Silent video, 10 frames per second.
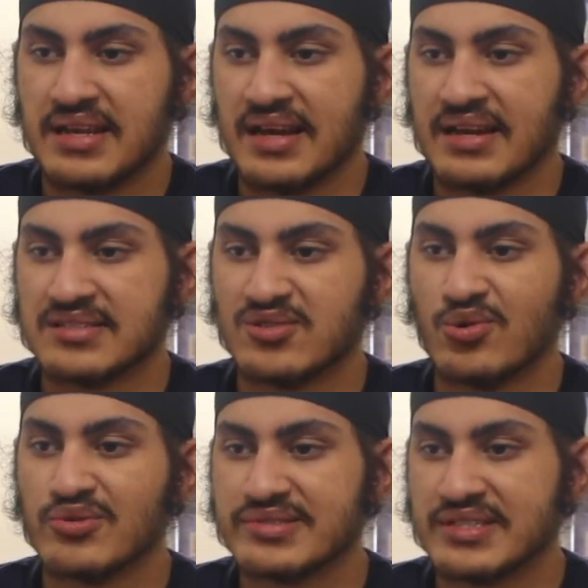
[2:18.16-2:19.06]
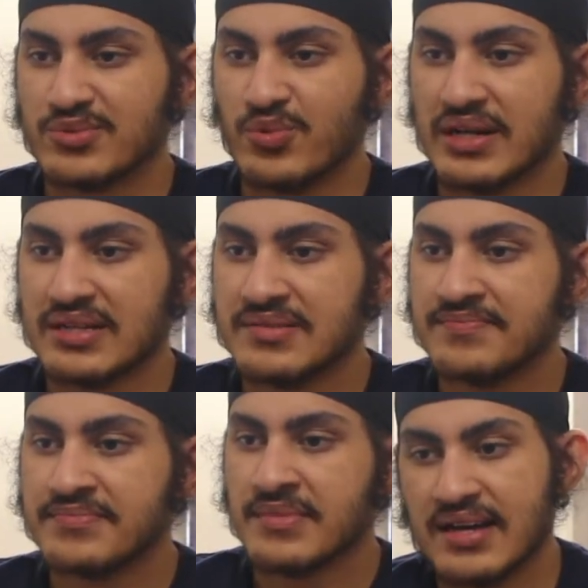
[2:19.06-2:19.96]
and like there's Ghost as well.
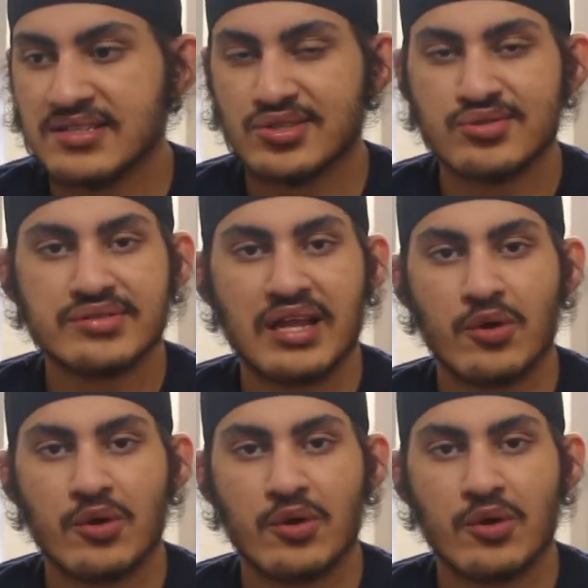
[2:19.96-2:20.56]
I just chose